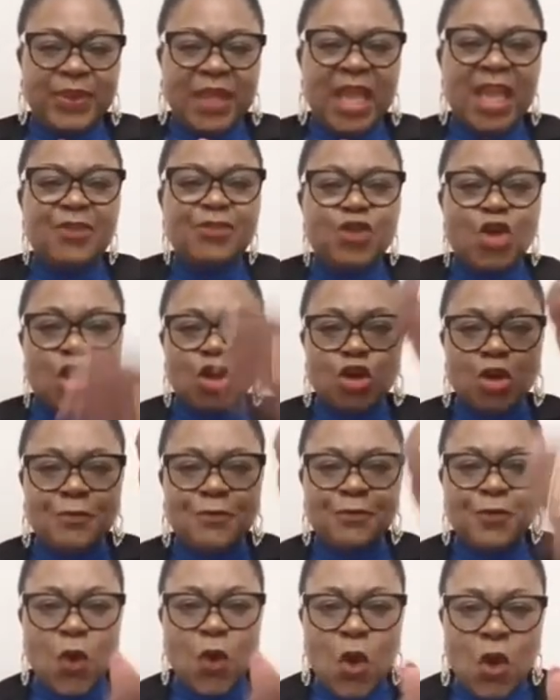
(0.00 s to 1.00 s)
If you are not
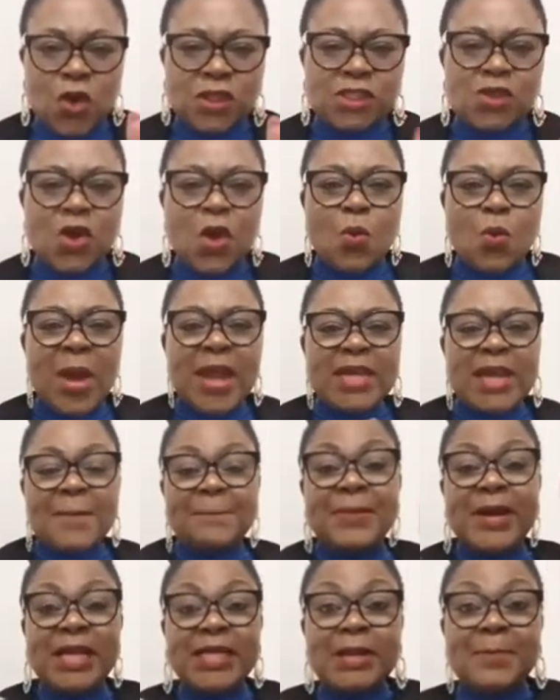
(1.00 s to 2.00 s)
focused, when they
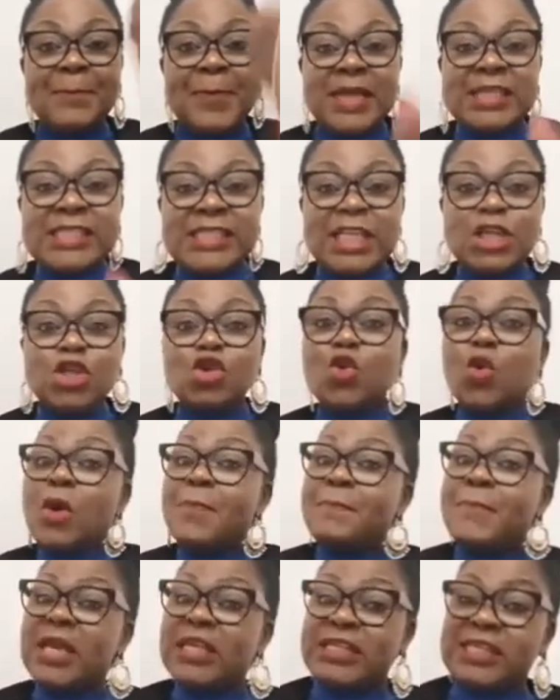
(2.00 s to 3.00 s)
bring the baton, you will
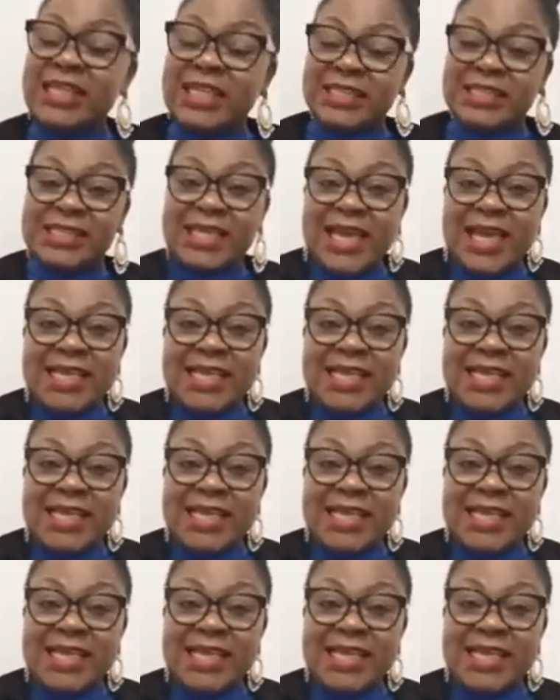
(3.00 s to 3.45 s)
miss it.